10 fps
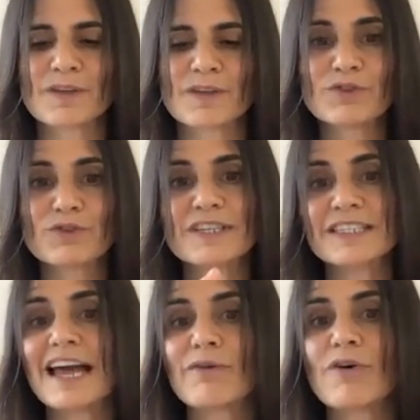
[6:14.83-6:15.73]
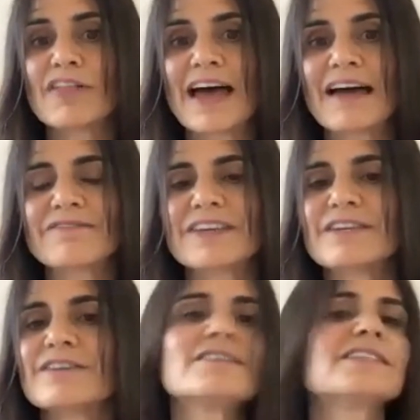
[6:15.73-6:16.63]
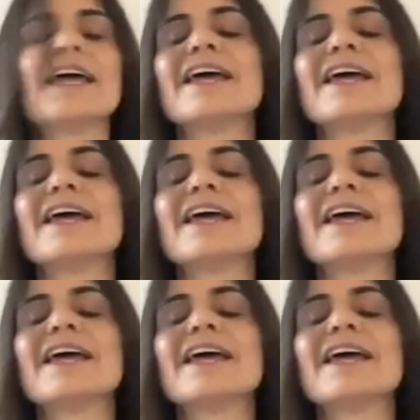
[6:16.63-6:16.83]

we'll sort of see how all that feels.